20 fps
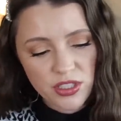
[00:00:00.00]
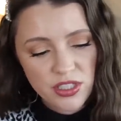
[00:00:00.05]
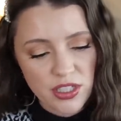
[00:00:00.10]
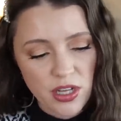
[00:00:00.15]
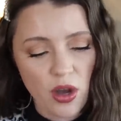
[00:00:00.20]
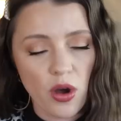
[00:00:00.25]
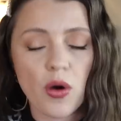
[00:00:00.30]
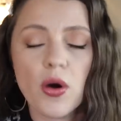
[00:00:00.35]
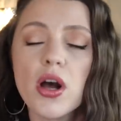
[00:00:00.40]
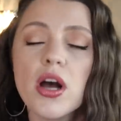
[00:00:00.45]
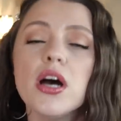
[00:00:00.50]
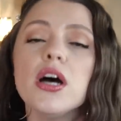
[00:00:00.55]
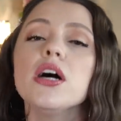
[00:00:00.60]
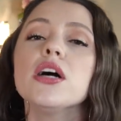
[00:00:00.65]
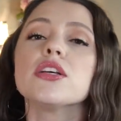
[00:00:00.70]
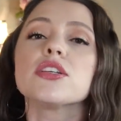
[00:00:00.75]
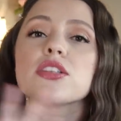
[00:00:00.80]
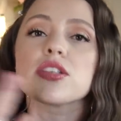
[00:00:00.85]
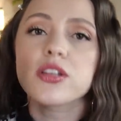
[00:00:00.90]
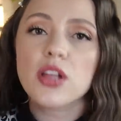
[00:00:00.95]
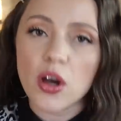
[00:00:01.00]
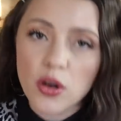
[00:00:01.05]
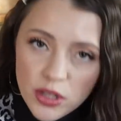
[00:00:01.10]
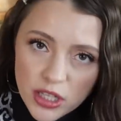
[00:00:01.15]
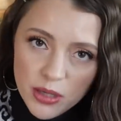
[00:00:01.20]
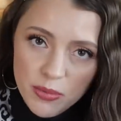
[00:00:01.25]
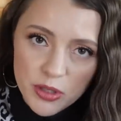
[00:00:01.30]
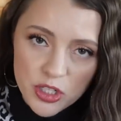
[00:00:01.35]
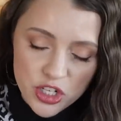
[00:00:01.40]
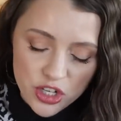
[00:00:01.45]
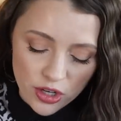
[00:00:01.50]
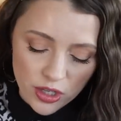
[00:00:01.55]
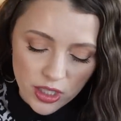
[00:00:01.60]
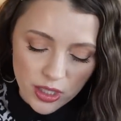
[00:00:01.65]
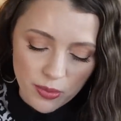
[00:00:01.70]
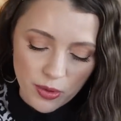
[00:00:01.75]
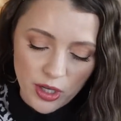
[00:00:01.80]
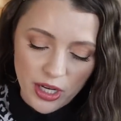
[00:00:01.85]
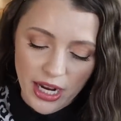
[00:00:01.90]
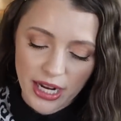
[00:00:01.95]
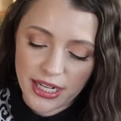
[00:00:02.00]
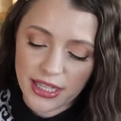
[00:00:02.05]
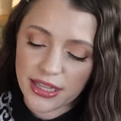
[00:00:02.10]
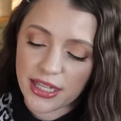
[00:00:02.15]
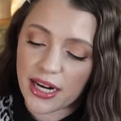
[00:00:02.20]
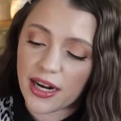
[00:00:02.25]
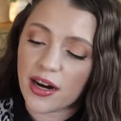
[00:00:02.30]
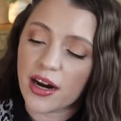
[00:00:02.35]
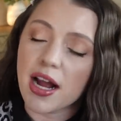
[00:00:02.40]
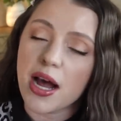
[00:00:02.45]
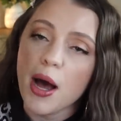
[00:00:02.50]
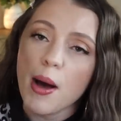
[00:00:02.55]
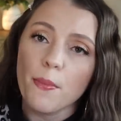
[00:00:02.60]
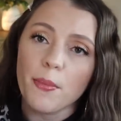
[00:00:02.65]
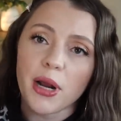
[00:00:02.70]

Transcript: So slowly but surely we're getting there,